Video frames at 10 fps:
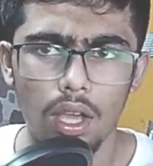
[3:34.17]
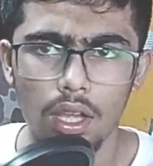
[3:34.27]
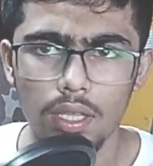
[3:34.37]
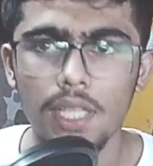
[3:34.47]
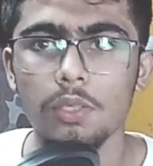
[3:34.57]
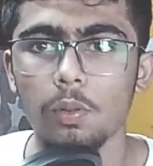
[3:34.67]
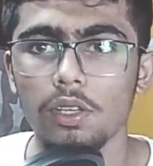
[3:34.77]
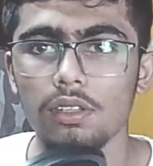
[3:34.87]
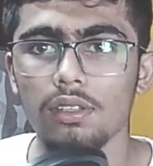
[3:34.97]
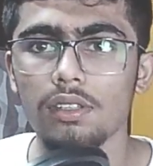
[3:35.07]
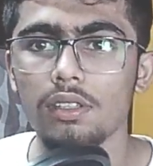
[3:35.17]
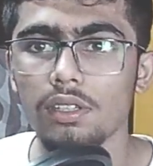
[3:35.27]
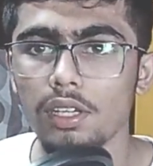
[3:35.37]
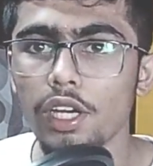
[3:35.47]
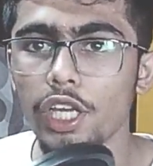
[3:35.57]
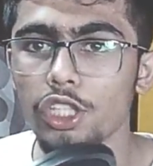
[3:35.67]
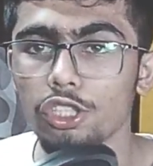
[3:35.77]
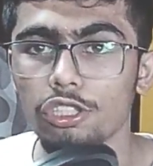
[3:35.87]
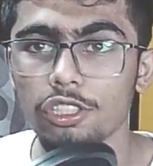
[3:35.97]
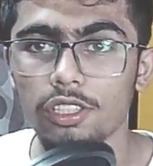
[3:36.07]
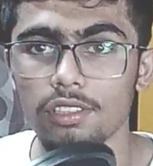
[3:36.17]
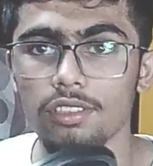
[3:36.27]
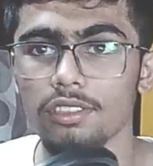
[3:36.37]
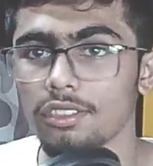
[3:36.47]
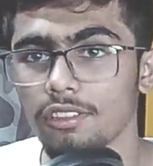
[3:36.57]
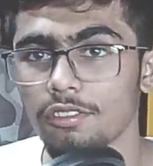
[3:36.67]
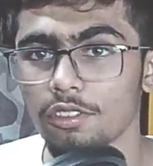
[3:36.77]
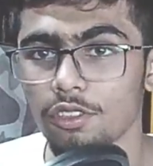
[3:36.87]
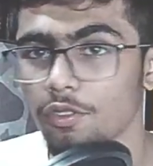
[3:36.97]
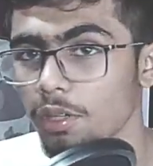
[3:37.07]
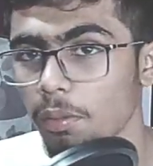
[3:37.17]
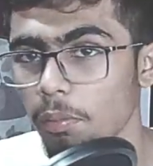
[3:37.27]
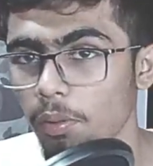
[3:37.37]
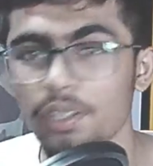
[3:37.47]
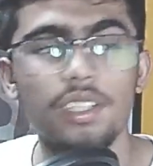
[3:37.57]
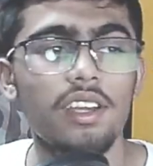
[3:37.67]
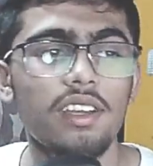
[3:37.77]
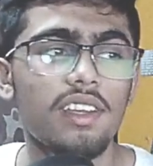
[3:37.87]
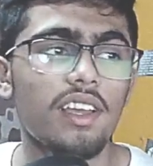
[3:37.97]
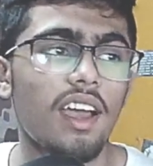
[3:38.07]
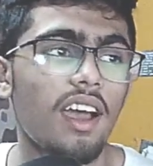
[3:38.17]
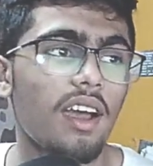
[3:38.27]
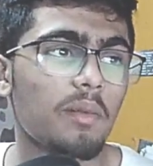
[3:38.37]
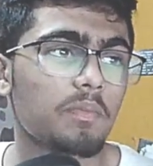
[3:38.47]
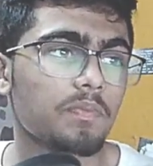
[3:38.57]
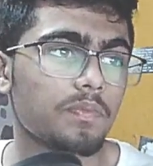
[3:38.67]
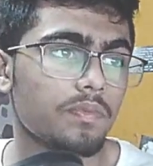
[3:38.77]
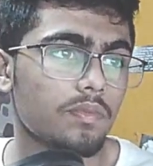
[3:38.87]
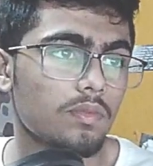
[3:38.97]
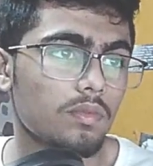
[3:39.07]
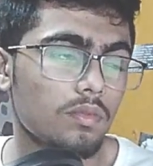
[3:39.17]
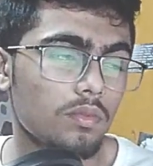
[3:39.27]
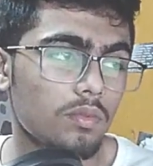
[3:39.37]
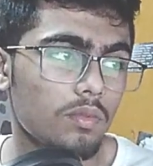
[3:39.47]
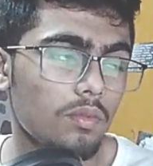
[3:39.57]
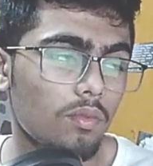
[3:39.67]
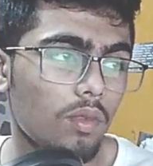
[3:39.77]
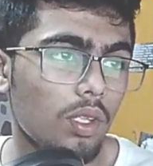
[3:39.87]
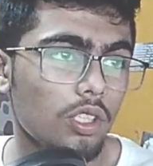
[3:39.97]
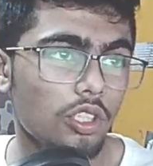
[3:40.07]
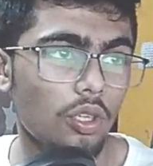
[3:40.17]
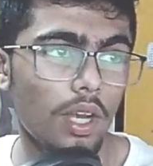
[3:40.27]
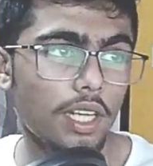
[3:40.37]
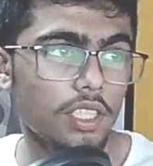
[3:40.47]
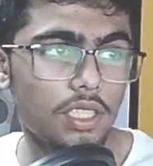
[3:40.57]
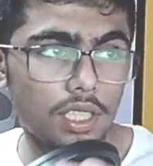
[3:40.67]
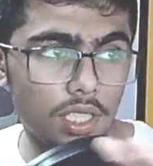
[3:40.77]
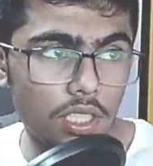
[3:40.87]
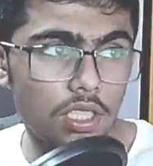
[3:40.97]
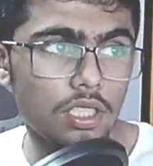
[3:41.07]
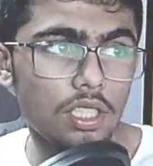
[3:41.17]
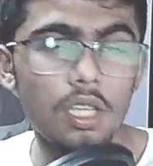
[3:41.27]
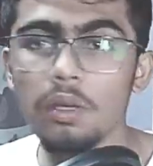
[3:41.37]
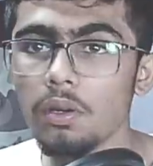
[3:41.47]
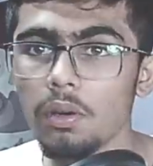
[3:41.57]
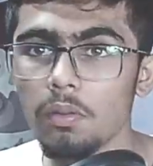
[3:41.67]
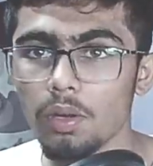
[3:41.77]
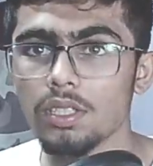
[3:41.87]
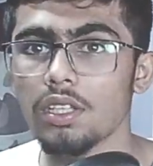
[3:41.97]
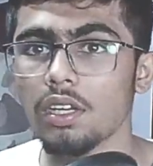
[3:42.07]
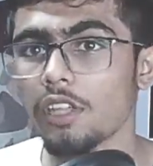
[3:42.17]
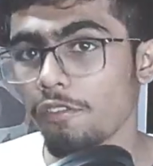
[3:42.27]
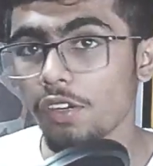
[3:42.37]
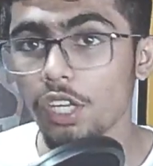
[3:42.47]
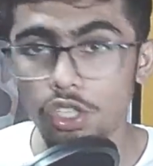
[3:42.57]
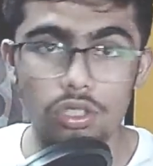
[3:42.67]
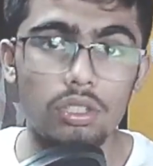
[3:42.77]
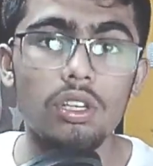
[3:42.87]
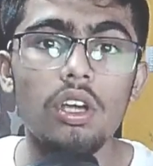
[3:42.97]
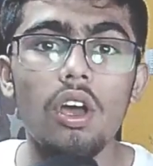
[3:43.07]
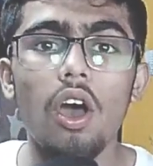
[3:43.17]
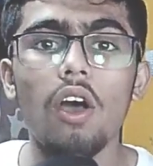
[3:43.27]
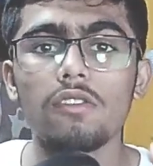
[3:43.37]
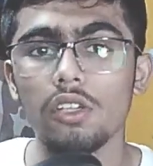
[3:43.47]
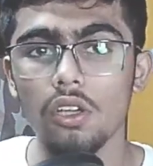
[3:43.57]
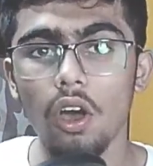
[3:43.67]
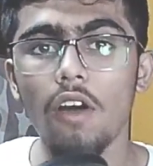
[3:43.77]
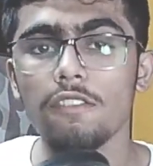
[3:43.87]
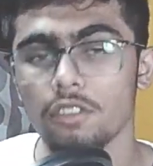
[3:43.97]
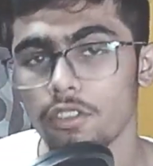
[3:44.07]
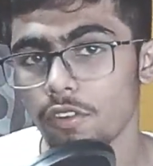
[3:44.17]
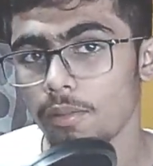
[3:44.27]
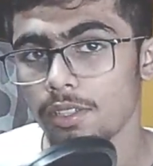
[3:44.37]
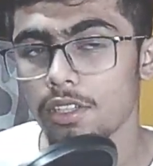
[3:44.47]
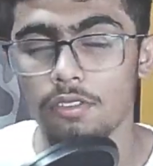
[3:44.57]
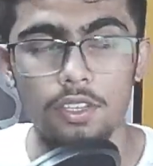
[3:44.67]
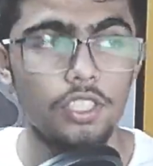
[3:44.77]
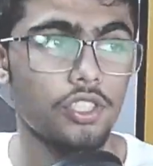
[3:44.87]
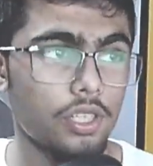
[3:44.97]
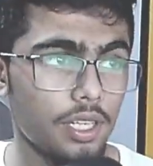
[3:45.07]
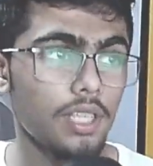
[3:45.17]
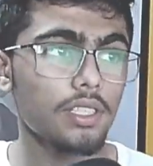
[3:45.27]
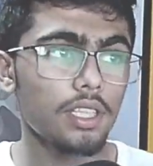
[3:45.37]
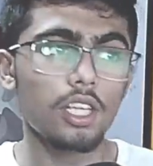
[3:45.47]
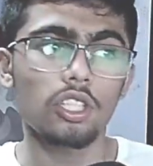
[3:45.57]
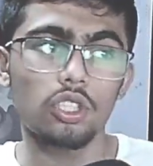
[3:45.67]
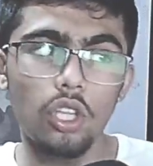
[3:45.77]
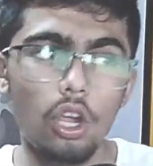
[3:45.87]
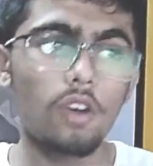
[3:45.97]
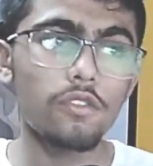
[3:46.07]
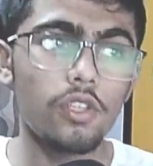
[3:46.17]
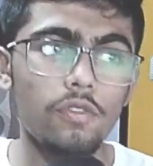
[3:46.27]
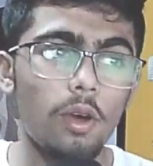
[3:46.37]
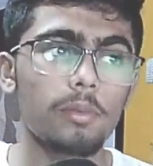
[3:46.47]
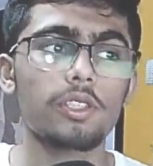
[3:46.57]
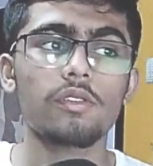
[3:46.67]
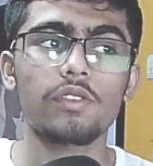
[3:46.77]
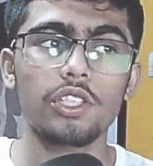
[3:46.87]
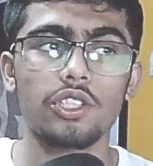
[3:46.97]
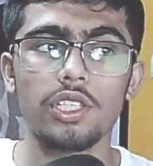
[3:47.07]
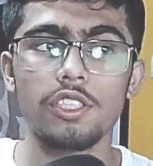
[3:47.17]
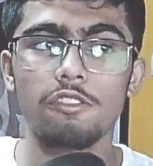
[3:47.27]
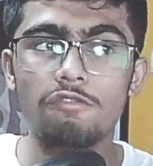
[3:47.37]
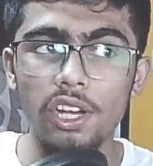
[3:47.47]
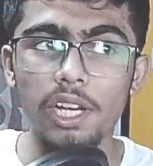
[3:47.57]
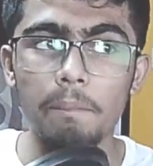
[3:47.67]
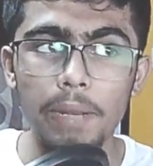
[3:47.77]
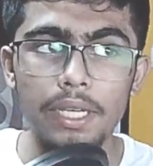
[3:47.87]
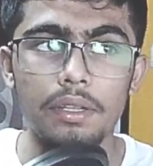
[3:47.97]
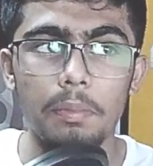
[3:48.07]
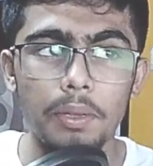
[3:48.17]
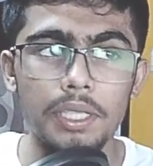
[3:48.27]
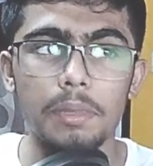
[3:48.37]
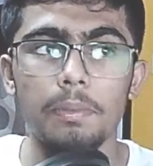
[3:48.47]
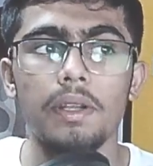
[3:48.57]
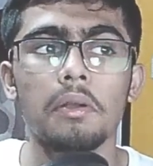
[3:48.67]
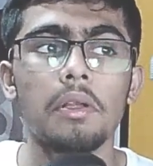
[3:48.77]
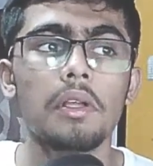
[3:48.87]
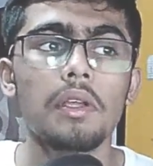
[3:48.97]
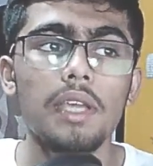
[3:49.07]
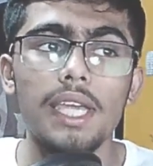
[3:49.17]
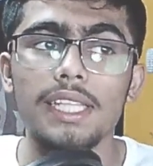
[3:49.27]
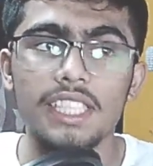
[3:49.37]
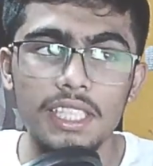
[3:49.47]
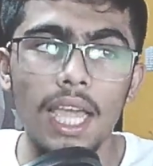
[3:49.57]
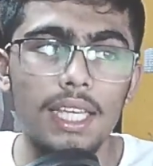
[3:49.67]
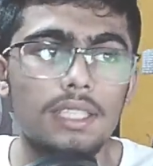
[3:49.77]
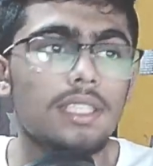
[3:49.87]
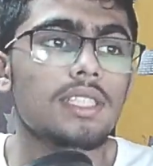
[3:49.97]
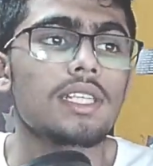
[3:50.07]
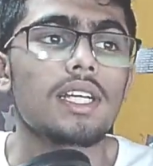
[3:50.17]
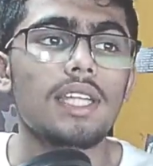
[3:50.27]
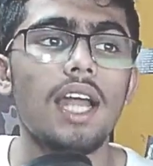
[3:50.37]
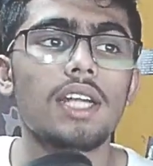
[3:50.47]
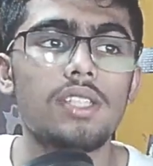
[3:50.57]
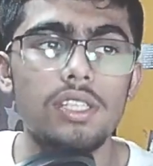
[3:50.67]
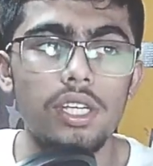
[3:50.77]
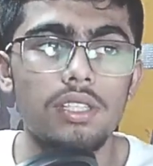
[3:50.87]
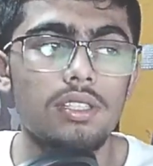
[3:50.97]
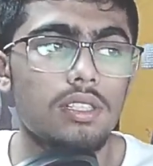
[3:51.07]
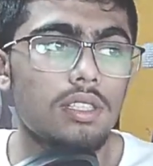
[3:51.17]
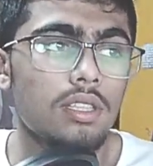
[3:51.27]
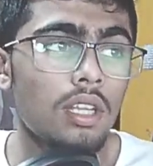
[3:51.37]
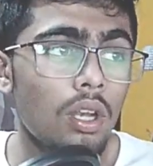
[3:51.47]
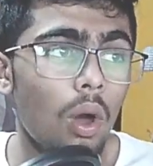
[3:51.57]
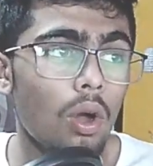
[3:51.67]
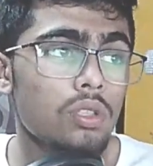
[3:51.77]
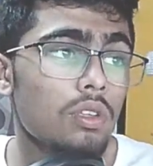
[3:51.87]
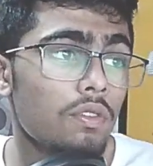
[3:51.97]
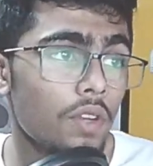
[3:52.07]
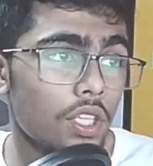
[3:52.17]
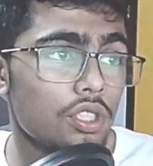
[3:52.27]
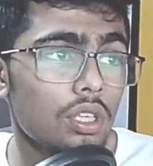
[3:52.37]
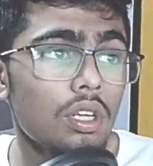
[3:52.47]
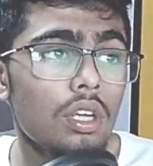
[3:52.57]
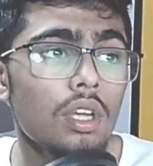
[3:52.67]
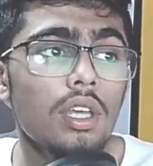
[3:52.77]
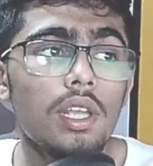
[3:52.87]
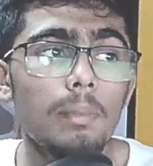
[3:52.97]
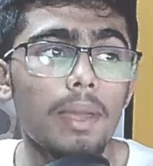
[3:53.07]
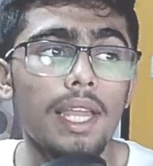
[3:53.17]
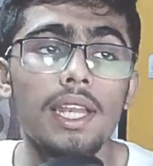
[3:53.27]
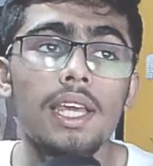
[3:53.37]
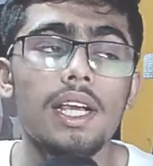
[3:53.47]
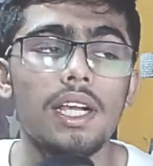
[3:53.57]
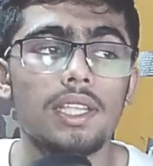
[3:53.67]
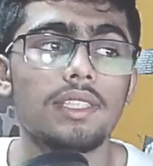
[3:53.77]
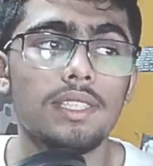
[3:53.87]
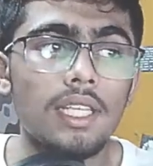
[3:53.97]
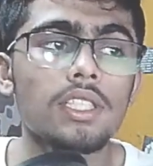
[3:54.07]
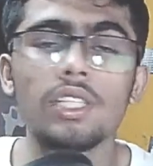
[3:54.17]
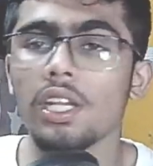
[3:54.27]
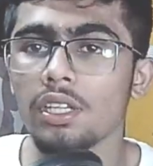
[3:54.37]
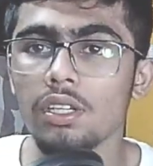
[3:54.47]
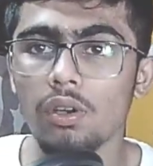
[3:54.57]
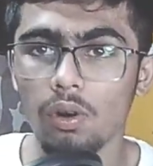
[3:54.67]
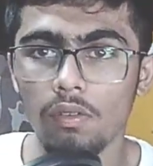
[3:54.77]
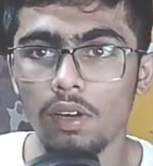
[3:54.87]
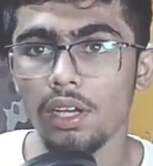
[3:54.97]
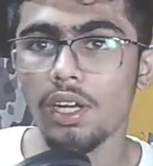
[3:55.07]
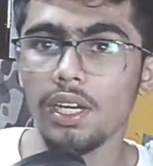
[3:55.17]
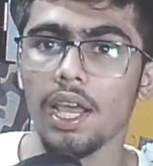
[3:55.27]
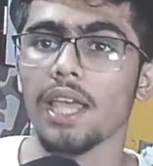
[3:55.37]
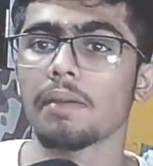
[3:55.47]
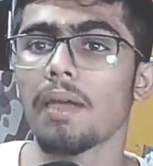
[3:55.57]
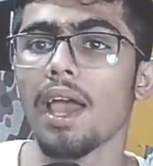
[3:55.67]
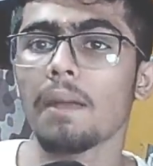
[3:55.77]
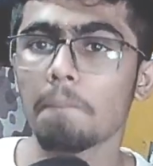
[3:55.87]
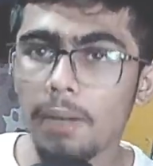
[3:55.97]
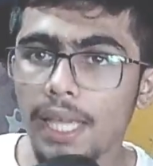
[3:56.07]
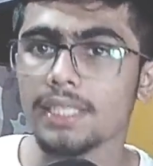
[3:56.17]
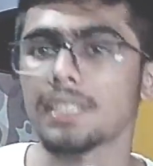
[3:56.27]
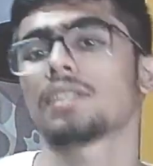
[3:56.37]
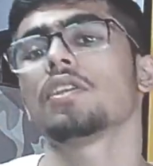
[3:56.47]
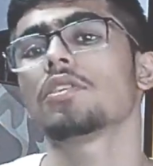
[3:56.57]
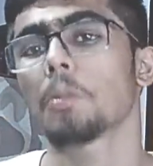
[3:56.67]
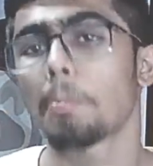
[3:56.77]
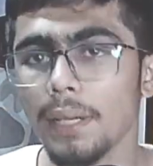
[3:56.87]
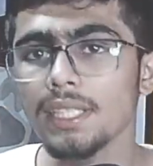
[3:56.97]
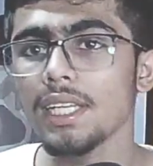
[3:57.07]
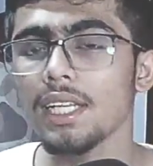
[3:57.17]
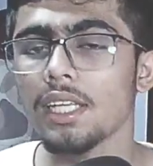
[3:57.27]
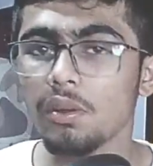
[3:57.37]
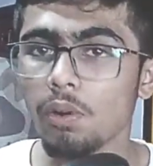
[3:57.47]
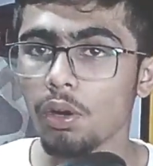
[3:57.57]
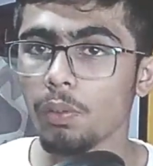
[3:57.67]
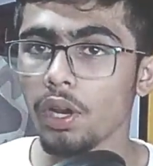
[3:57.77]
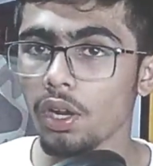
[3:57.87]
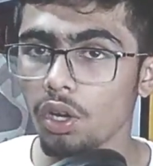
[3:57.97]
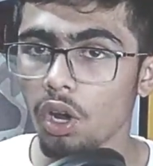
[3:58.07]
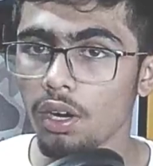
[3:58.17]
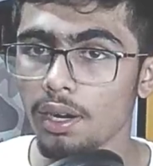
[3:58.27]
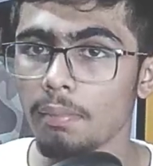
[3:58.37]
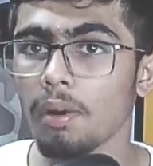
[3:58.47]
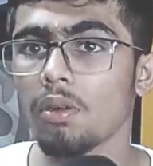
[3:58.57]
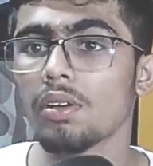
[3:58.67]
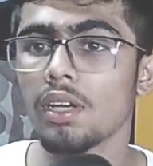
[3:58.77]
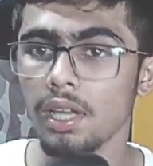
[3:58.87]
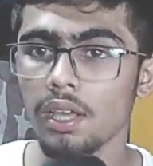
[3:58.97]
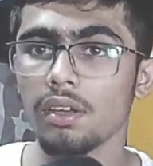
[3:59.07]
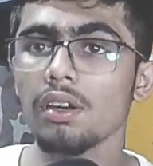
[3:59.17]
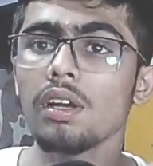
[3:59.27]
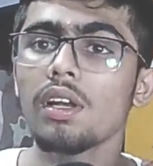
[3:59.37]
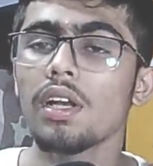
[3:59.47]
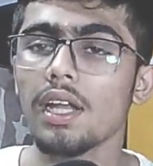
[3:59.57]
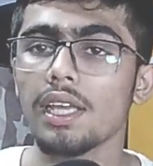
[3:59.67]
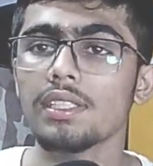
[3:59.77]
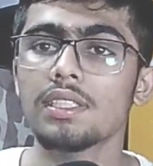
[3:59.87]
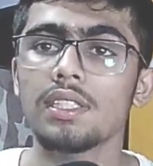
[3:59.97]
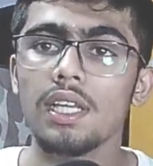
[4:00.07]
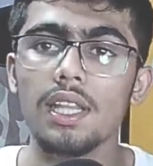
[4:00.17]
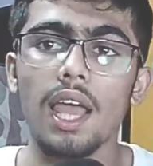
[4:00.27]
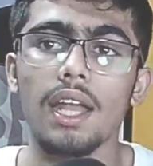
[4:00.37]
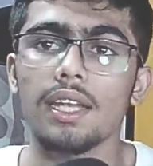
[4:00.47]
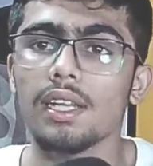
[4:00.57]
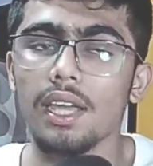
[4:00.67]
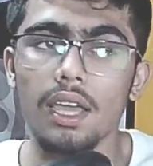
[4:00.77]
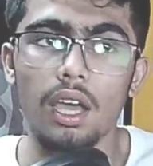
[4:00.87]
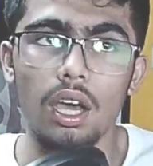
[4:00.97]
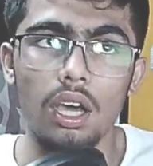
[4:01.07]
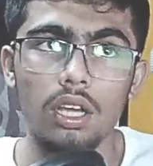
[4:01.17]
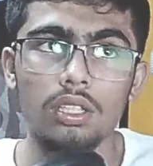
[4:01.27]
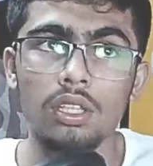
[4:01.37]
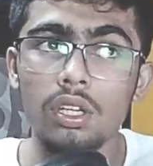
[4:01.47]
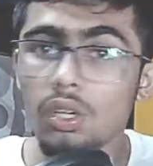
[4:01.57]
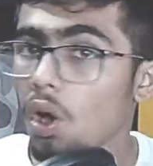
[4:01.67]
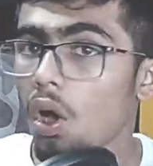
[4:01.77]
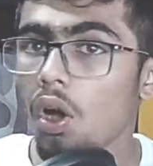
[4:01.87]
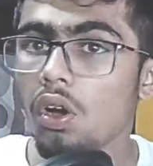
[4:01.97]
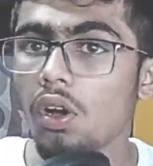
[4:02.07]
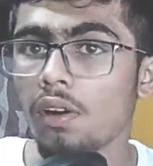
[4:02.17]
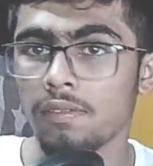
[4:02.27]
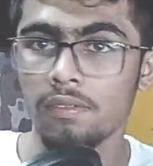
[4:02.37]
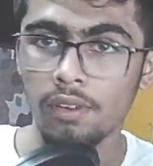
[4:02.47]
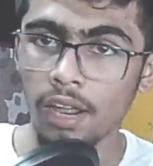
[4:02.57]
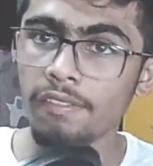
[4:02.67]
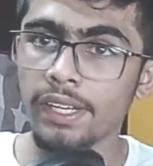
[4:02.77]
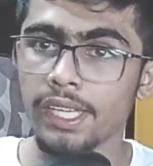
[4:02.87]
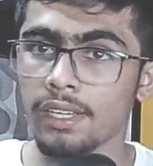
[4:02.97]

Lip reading: that's what nature does, if you get the point. So let's see what the definition of the law of uniformity of nature is. So the law of uniformity of nature is a fundamental principle in science that suggests the laws of nature remain consistent over time and place. So basically what we are talking about here is that the law of gravity,